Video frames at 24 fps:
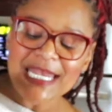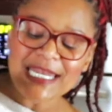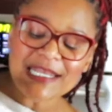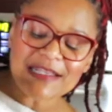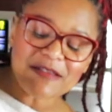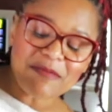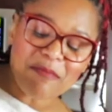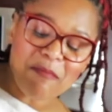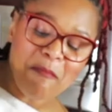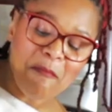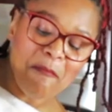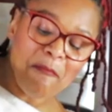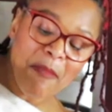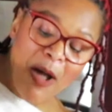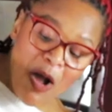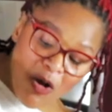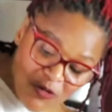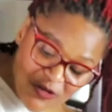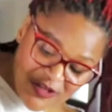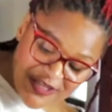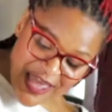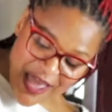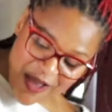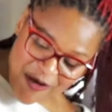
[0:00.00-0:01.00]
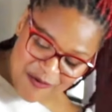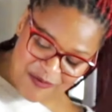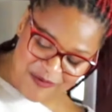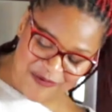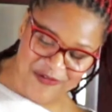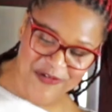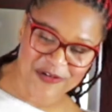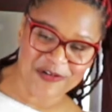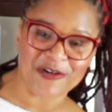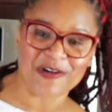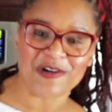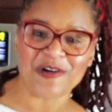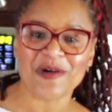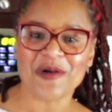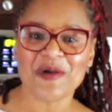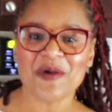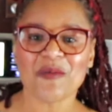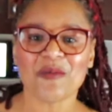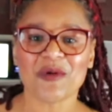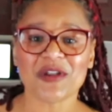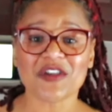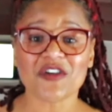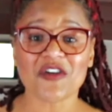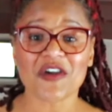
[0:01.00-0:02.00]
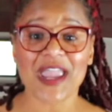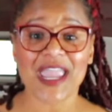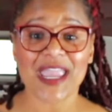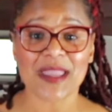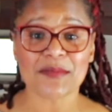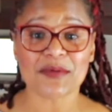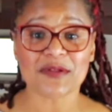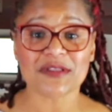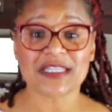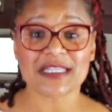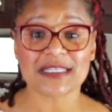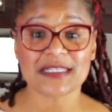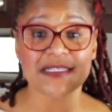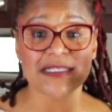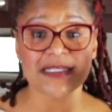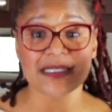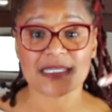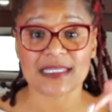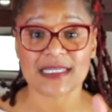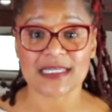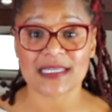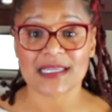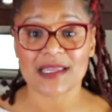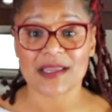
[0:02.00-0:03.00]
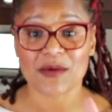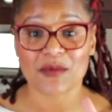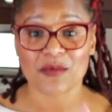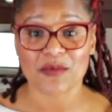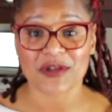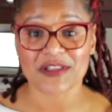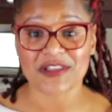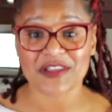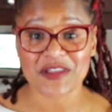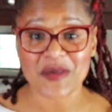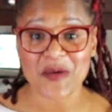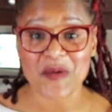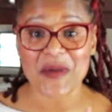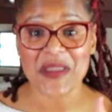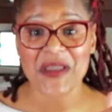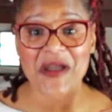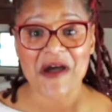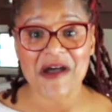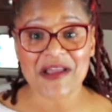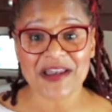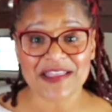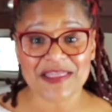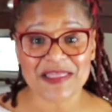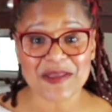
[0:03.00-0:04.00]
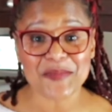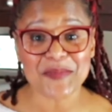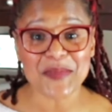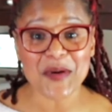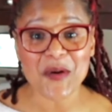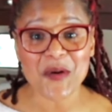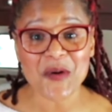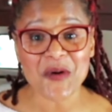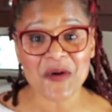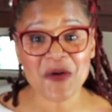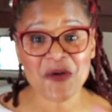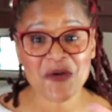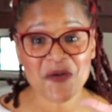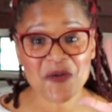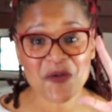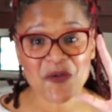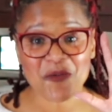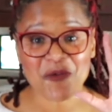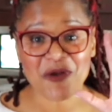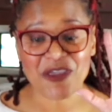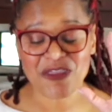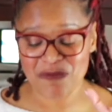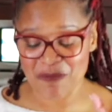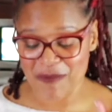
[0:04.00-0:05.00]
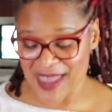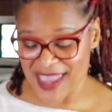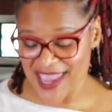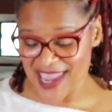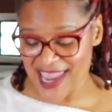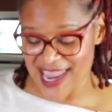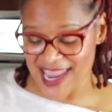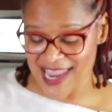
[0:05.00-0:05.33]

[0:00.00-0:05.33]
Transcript: it is most helpful when you're able to see what's going on in the bowl with my